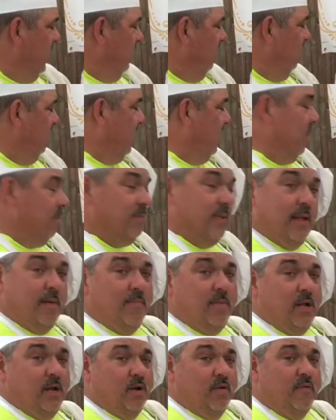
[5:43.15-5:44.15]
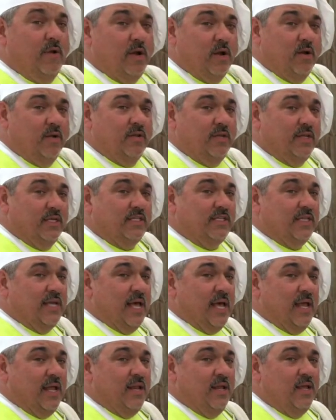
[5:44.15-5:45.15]
You keep that meat over here on this
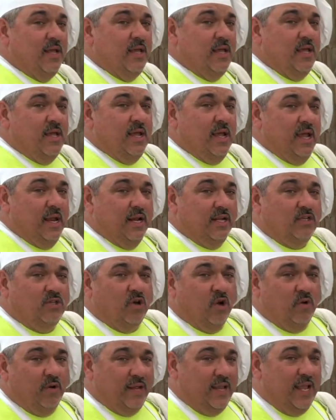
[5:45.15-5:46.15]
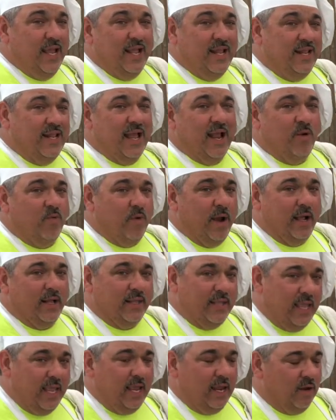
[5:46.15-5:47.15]
side, and it's called indirect
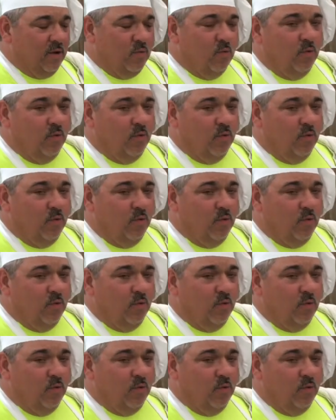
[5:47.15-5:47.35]
heat.